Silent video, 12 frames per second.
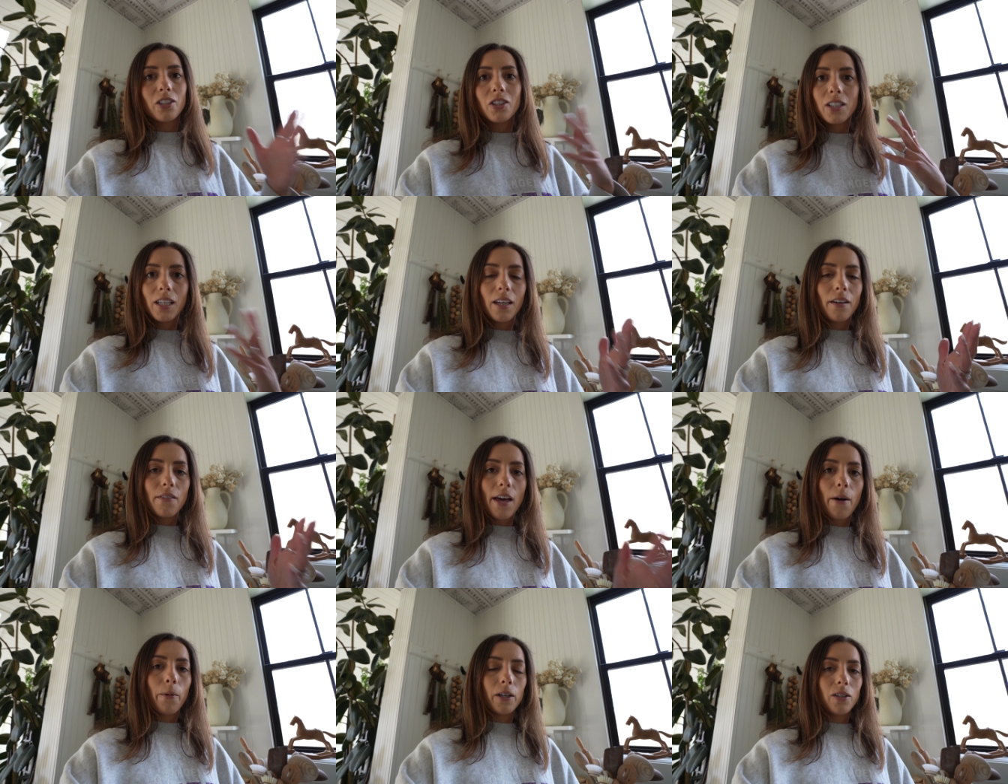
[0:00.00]
just thinking of
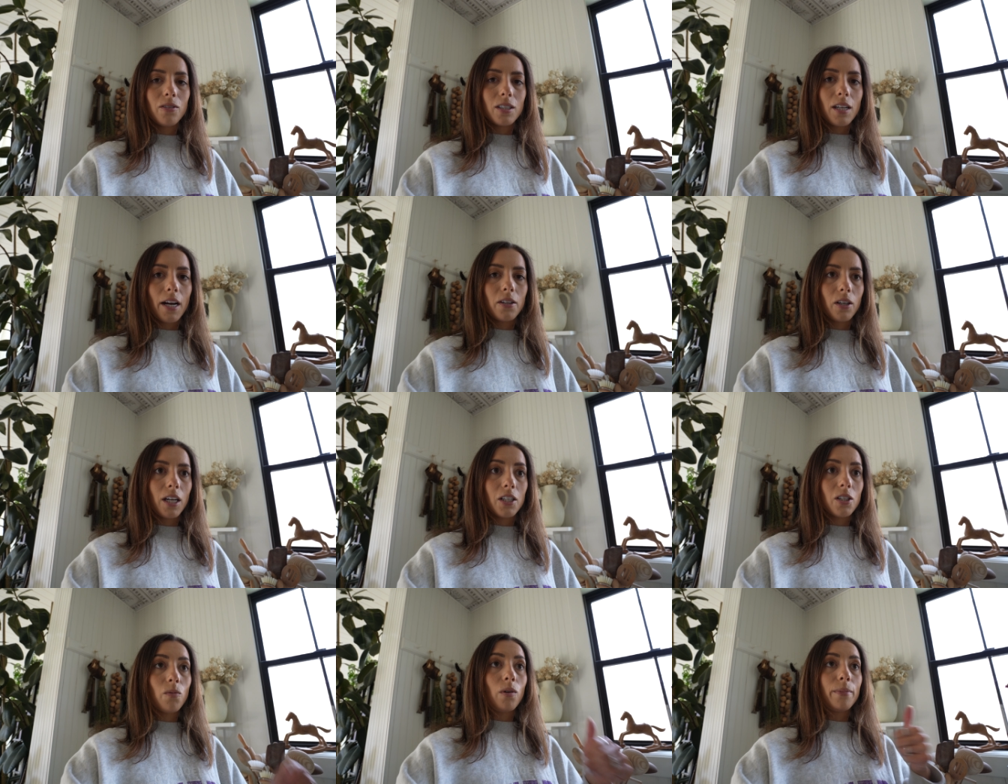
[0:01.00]
that while you design your
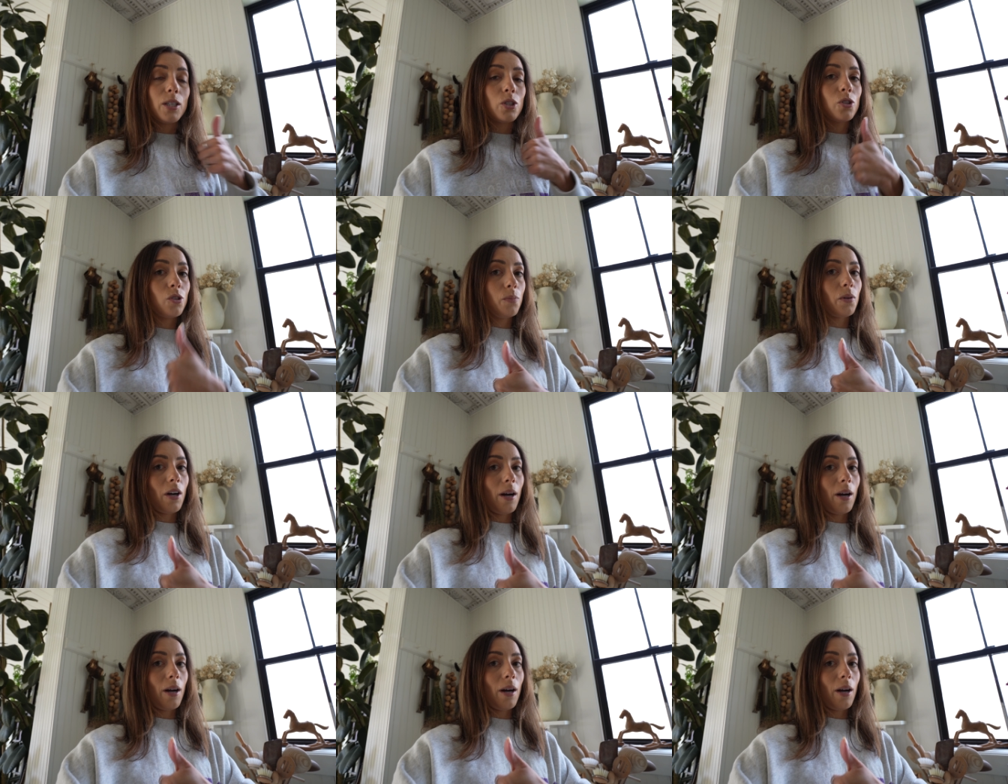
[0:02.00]
kitchen will be super